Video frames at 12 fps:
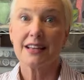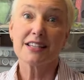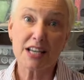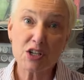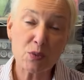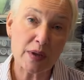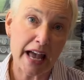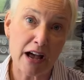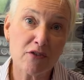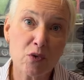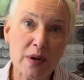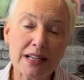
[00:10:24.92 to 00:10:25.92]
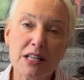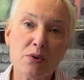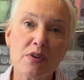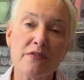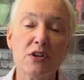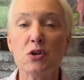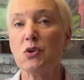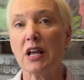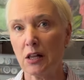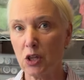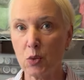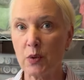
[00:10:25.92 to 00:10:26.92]
Since we have quickly reviewed
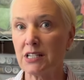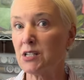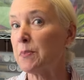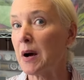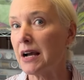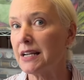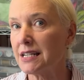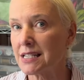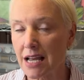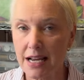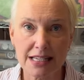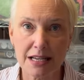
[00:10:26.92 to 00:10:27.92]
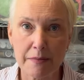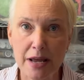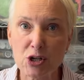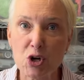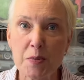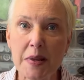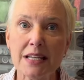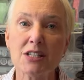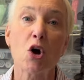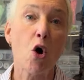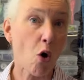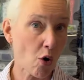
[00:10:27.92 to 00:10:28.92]
Ellowyne's body size and measurements,
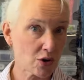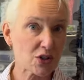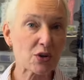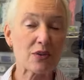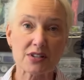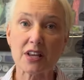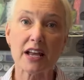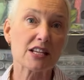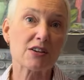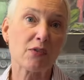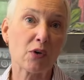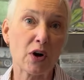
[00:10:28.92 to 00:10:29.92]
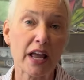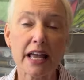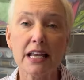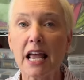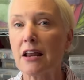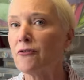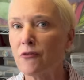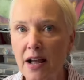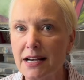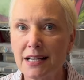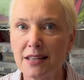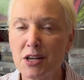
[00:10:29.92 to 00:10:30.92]
also the size of her head and
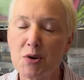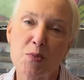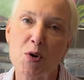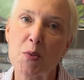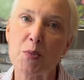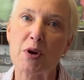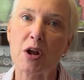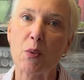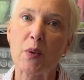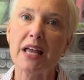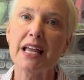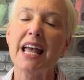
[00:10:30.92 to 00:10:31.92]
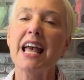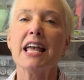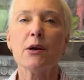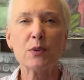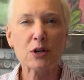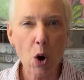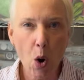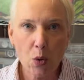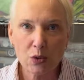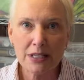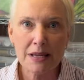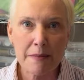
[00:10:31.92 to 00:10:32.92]
finding the appropriate wig, it would
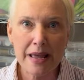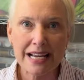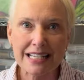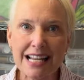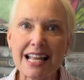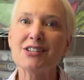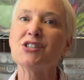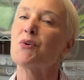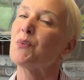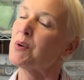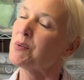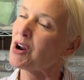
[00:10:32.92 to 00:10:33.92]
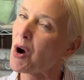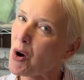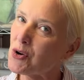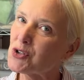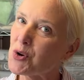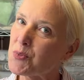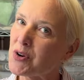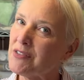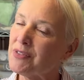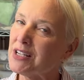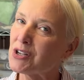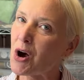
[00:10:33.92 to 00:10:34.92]
only make sense that we would also
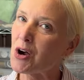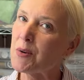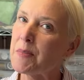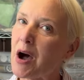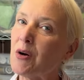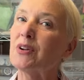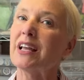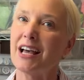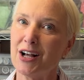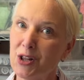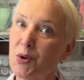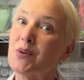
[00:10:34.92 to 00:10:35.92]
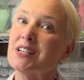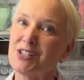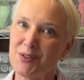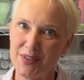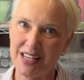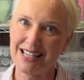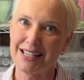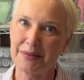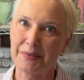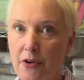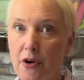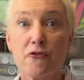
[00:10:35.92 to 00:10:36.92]
briefly talk about Ellowyne's feet.
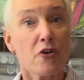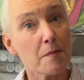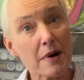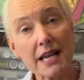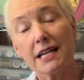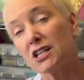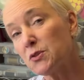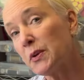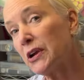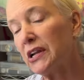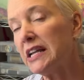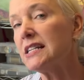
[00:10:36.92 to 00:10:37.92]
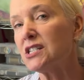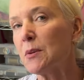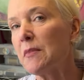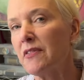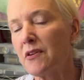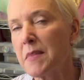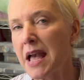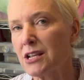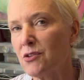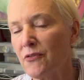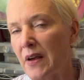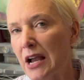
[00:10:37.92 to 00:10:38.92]
From my experience, some of the
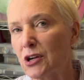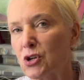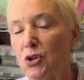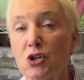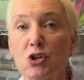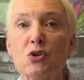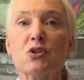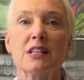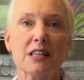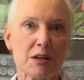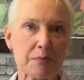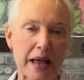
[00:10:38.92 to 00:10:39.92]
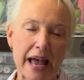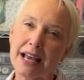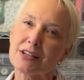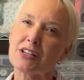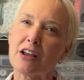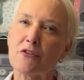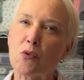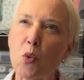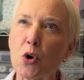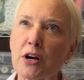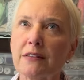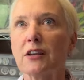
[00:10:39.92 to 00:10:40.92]
manufactured shoes in the past have
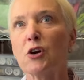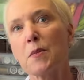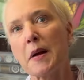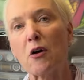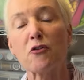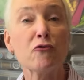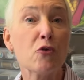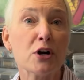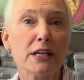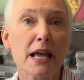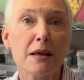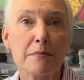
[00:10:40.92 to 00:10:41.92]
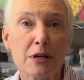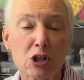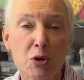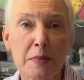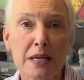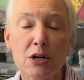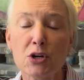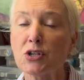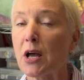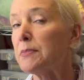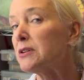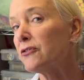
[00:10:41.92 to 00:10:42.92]
worked that are about 48 millimeters
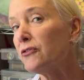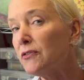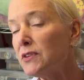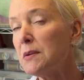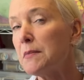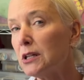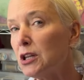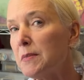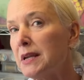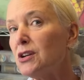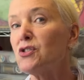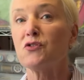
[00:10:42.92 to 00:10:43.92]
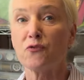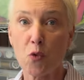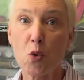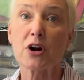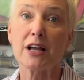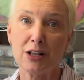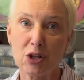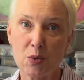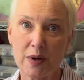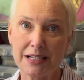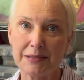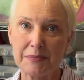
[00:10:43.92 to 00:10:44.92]
up to 50 millimeters for Ellowyne.